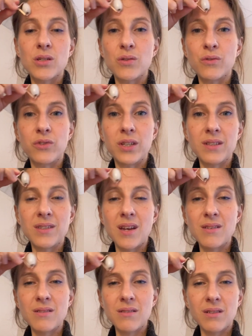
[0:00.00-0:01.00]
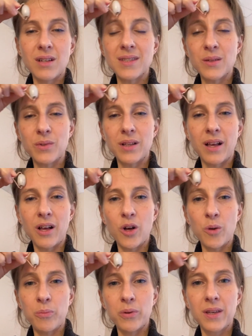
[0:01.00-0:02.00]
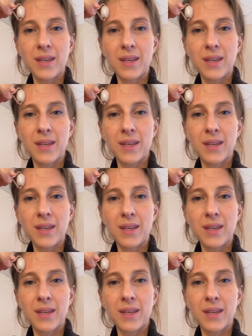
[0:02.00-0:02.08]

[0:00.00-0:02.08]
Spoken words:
do feel tender, because it will help